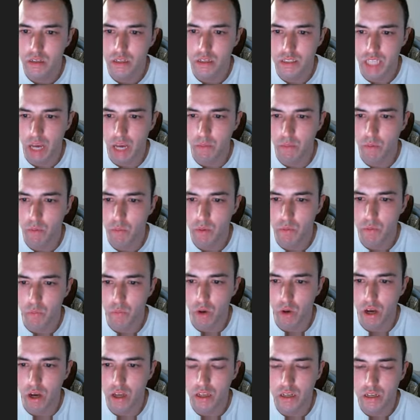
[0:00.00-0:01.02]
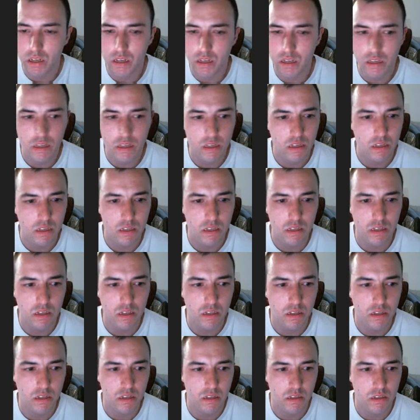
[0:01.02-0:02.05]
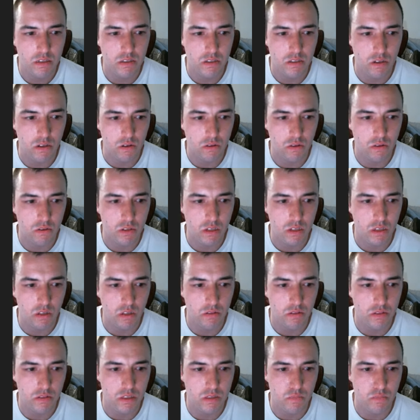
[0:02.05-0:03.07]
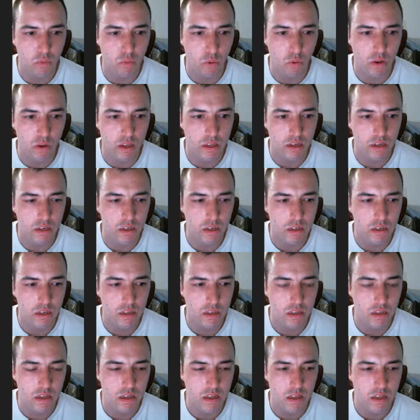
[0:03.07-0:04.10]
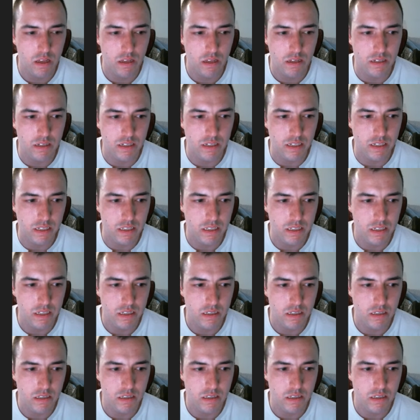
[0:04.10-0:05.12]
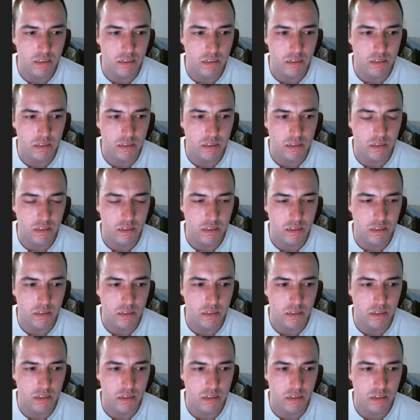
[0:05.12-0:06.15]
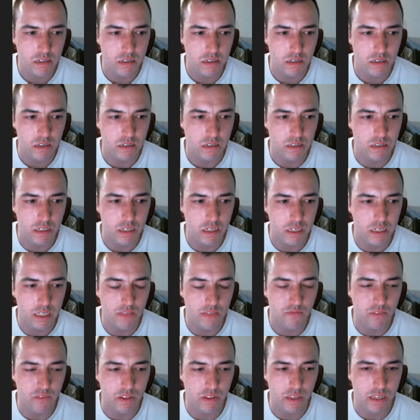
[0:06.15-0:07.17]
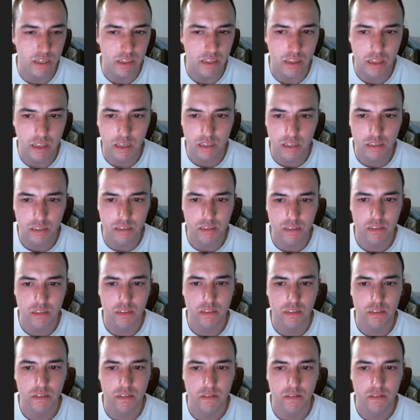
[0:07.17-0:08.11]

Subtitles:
Is that what we want? Circle the closest point? Distance? Is it going to keep filling in things?